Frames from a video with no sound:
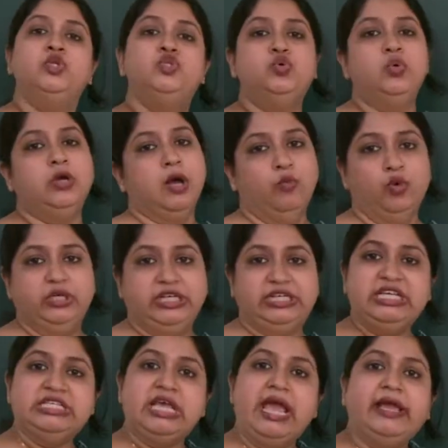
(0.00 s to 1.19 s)
two
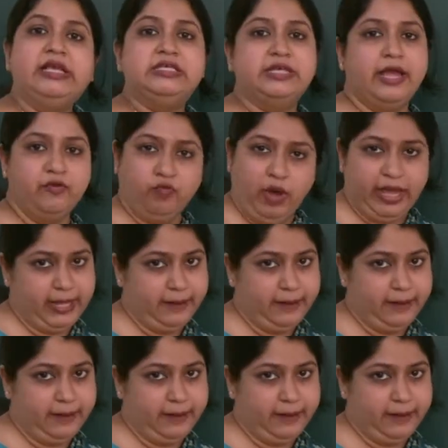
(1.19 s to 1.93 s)
commodities X and Y.